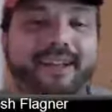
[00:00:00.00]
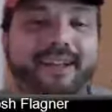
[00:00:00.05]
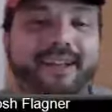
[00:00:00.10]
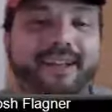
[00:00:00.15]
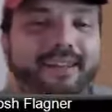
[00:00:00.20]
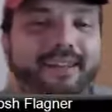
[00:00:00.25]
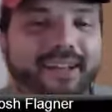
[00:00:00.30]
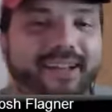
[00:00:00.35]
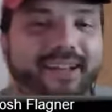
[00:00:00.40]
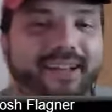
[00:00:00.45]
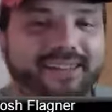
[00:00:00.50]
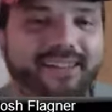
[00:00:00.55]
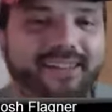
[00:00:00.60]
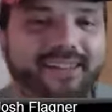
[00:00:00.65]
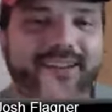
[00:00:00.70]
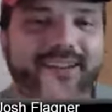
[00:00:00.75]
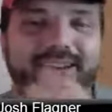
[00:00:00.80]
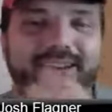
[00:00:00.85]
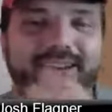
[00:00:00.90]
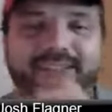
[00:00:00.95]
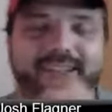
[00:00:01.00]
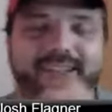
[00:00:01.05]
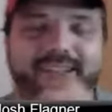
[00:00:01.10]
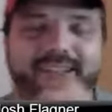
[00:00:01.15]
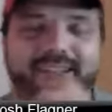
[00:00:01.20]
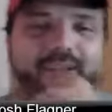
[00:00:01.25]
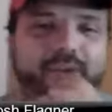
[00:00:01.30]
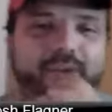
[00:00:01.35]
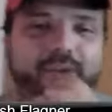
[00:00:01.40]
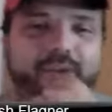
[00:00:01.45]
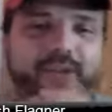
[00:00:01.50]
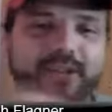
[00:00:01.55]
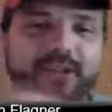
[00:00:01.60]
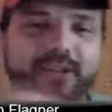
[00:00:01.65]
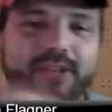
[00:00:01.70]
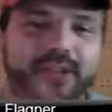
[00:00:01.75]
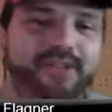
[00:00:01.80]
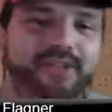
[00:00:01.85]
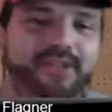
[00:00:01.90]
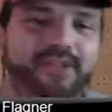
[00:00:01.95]
And that's an interesting little thing.
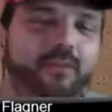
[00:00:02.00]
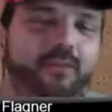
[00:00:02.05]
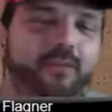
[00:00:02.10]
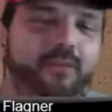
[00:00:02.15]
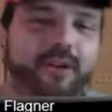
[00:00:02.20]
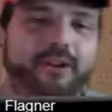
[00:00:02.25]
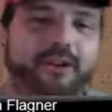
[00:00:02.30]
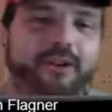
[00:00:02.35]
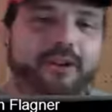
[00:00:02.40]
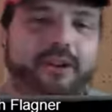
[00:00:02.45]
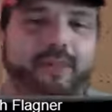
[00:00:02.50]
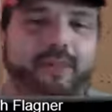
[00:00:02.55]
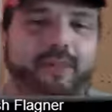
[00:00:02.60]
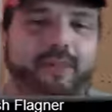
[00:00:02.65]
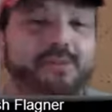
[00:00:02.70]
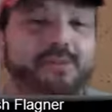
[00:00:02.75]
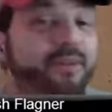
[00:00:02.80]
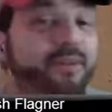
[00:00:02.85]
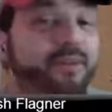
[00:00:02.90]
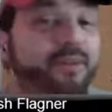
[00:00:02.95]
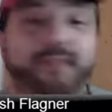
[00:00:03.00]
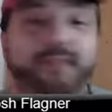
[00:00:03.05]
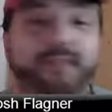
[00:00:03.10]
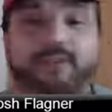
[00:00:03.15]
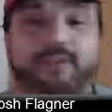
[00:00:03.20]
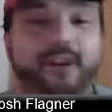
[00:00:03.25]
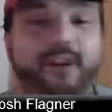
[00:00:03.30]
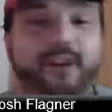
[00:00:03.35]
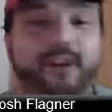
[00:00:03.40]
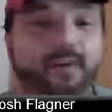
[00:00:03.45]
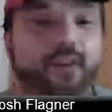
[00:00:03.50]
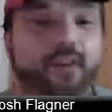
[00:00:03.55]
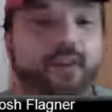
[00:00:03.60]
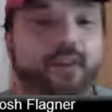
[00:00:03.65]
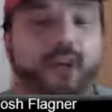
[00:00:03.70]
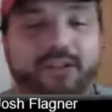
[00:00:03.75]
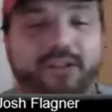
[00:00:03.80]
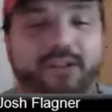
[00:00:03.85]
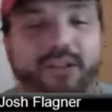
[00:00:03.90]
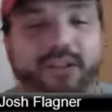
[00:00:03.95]
J.C. Romero, you're absolutely right. And for anybody
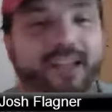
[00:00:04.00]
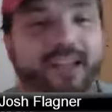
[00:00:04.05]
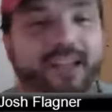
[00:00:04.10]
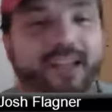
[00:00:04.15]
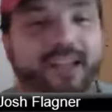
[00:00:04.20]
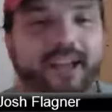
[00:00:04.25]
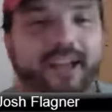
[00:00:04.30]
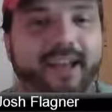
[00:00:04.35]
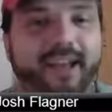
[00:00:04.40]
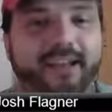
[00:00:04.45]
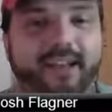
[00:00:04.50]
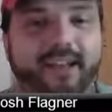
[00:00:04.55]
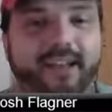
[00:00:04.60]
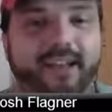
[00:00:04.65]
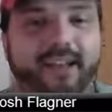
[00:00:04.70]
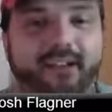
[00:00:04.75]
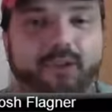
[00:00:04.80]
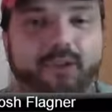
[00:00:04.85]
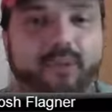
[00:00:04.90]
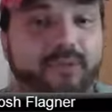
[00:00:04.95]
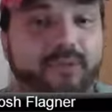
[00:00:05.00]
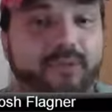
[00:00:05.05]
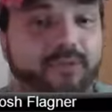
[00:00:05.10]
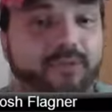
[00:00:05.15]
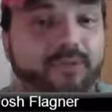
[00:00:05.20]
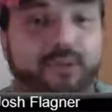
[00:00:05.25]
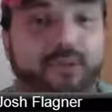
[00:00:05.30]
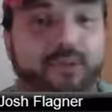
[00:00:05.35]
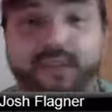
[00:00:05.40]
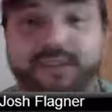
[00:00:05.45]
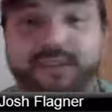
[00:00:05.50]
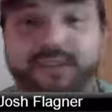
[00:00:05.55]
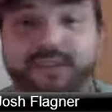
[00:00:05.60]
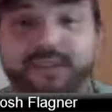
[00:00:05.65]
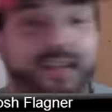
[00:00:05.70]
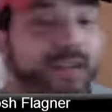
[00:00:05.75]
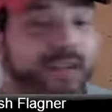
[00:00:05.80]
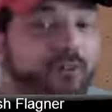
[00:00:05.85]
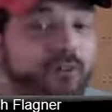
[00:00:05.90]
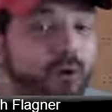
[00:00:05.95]
watching, Hayden had a little bit of a freeze,
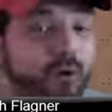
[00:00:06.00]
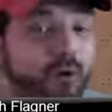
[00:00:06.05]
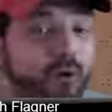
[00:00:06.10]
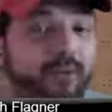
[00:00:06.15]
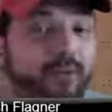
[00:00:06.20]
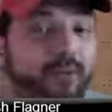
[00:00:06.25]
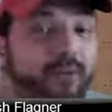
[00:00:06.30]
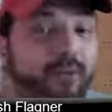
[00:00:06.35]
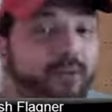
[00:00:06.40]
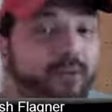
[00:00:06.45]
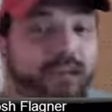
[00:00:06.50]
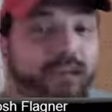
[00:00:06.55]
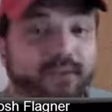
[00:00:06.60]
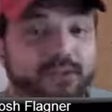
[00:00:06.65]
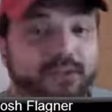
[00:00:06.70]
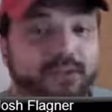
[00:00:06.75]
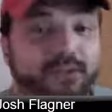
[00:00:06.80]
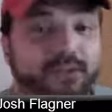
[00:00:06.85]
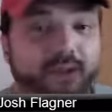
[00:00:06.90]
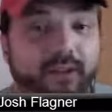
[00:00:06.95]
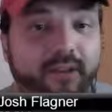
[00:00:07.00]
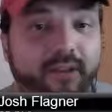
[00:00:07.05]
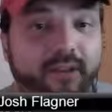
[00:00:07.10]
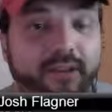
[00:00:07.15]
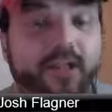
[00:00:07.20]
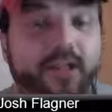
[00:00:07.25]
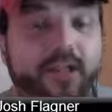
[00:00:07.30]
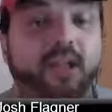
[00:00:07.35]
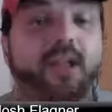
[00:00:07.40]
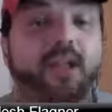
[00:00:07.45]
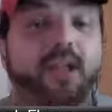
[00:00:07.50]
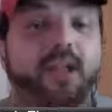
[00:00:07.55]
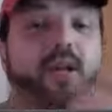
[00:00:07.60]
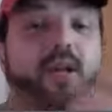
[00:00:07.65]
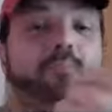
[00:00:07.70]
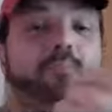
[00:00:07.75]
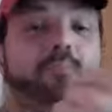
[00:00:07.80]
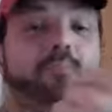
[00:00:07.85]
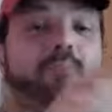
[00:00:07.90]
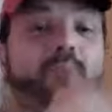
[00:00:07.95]
and I don't know if anybody else saw that,
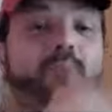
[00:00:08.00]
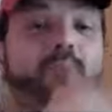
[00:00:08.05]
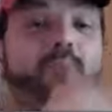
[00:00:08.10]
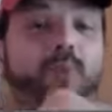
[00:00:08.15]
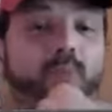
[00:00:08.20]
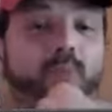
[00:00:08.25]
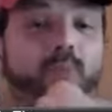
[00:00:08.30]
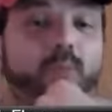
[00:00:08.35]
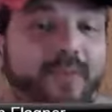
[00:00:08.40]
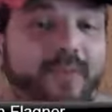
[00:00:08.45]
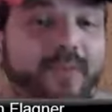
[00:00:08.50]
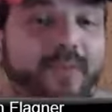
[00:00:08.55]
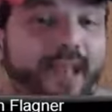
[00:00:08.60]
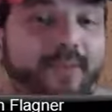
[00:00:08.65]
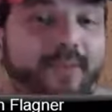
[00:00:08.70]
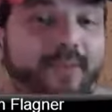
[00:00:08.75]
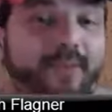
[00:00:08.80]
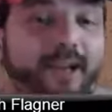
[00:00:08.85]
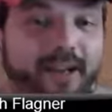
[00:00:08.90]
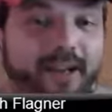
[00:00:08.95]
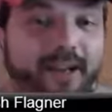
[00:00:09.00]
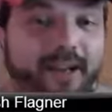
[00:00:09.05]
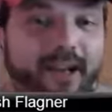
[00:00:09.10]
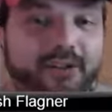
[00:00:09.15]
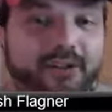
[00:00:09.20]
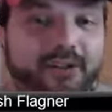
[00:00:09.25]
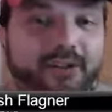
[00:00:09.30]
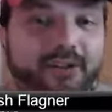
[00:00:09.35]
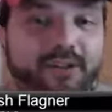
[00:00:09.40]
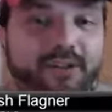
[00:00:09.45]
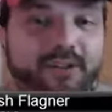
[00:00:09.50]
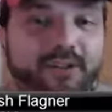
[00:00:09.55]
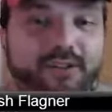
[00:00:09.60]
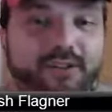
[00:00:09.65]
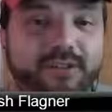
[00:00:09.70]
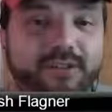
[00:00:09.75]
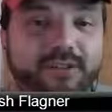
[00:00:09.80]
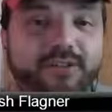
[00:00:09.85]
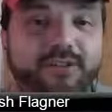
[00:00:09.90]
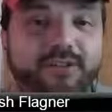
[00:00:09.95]
but Damian and I sure
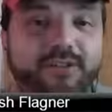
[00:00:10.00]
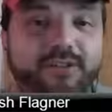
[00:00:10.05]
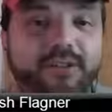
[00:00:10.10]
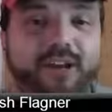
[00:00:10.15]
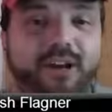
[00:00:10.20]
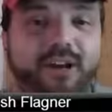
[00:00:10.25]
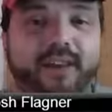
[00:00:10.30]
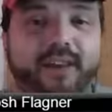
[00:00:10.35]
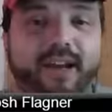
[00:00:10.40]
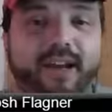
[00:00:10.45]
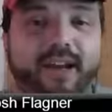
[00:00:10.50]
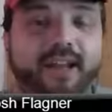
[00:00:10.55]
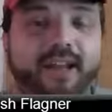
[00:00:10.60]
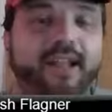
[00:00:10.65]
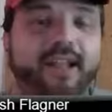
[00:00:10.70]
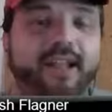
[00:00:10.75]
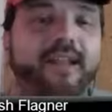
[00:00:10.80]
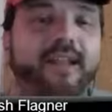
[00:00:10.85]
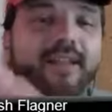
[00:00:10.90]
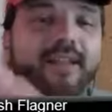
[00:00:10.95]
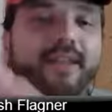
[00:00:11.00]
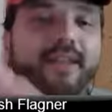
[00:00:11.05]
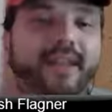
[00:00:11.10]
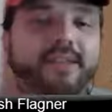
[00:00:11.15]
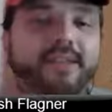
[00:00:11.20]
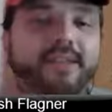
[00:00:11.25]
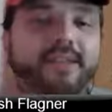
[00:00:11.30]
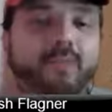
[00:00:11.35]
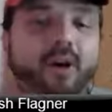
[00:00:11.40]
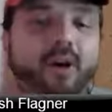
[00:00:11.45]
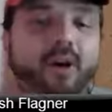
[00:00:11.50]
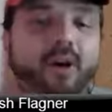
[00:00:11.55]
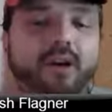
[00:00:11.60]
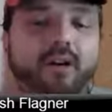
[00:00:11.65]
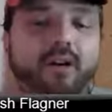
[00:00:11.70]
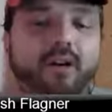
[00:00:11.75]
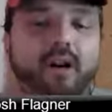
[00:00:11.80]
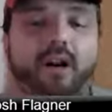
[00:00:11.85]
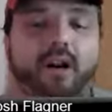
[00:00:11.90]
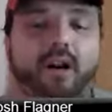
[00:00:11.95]
saw that. And that's
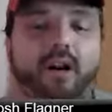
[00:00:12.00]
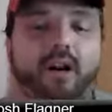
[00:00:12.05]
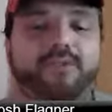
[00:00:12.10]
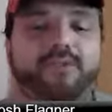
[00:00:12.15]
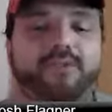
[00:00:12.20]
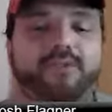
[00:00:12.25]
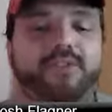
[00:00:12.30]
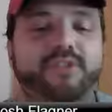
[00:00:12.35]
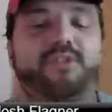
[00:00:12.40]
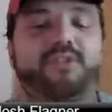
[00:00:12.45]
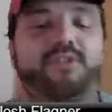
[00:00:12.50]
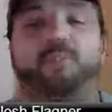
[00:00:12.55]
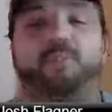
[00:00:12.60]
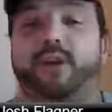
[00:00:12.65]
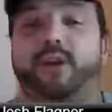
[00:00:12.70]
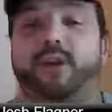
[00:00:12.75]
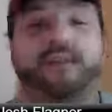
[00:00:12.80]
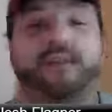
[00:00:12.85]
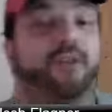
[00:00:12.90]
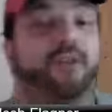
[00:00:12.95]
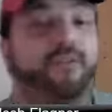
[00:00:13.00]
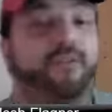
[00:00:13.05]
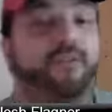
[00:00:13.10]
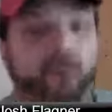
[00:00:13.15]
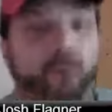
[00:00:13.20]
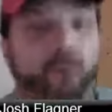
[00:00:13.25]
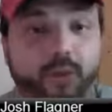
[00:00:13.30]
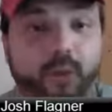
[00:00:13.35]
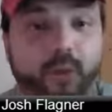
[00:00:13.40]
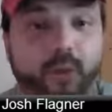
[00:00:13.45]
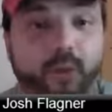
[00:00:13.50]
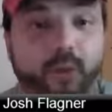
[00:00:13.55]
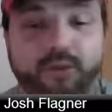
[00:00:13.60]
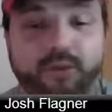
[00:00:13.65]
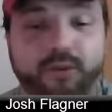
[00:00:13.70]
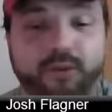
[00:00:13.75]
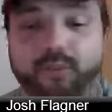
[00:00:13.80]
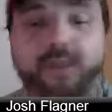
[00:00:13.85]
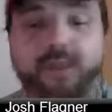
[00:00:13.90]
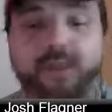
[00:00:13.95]
part of, just to break down the fourth wall a
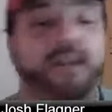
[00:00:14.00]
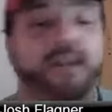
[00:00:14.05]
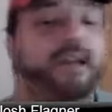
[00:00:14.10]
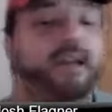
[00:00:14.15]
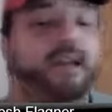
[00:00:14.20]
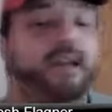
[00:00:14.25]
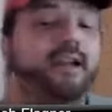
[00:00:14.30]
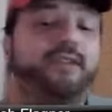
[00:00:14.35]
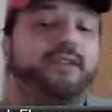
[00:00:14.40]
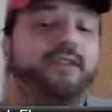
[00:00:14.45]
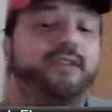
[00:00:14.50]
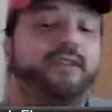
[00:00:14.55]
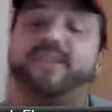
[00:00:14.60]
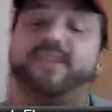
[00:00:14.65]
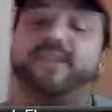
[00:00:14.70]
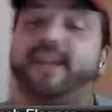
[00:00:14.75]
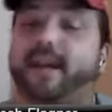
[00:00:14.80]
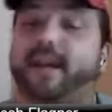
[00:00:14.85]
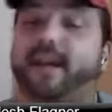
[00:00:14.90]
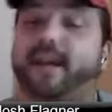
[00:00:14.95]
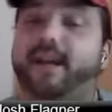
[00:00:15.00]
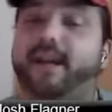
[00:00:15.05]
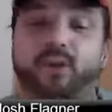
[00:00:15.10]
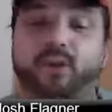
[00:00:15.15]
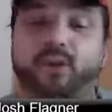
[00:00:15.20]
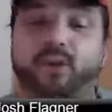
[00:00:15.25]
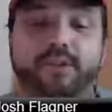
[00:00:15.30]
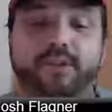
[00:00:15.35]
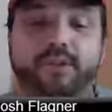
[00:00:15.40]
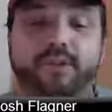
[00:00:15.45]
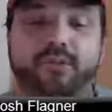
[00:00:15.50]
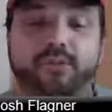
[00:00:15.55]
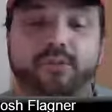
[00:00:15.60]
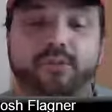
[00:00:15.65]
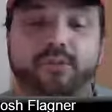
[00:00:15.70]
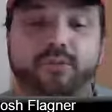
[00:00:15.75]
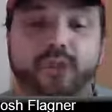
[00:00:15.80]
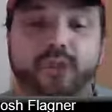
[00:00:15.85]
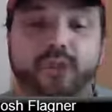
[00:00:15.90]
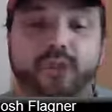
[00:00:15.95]
little bit, just like I wrote the
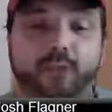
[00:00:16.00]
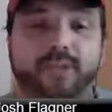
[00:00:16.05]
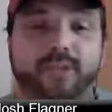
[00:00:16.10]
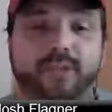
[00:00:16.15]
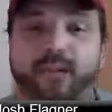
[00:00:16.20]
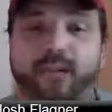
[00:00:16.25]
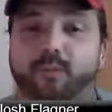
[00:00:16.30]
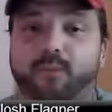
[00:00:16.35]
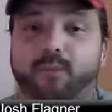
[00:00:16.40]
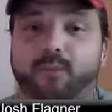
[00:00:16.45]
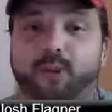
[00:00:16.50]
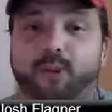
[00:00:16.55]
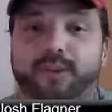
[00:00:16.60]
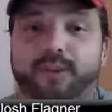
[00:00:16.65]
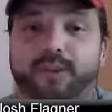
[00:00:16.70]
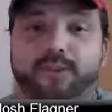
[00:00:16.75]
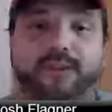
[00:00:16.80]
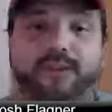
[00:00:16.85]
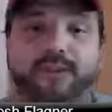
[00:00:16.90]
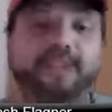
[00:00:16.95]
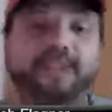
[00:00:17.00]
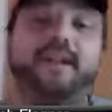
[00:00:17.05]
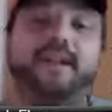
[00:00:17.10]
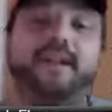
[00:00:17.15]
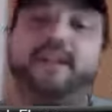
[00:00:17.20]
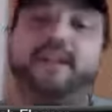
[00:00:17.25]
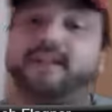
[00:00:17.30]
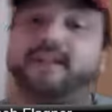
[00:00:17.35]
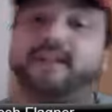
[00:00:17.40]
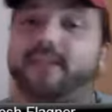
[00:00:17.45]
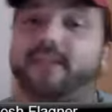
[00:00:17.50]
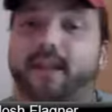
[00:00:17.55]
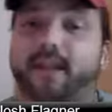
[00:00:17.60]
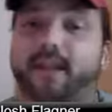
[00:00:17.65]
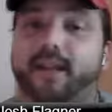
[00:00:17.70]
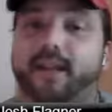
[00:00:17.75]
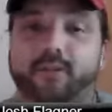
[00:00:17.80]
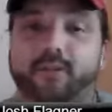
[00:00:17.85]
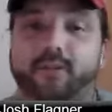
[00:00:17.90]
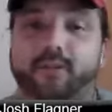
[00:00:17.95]
June update on morethanafan.net to let
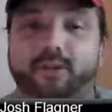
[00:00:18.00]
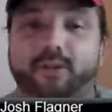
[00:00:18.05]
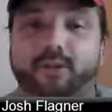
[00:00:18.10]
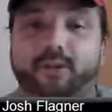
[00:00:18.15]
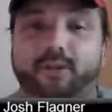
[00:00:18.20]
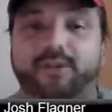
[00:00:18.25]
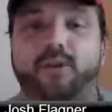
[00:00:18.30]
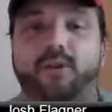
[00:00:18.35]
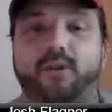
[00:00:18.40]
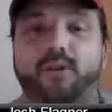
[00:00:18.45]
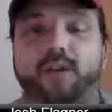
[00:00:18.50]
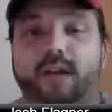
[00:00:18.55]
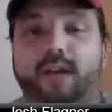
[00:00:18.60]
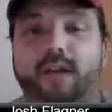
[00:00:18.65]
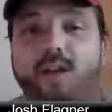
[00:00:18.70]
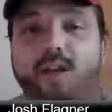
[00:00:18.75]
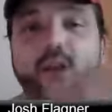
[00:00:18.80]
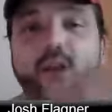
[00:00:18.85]
everybody know what's going on.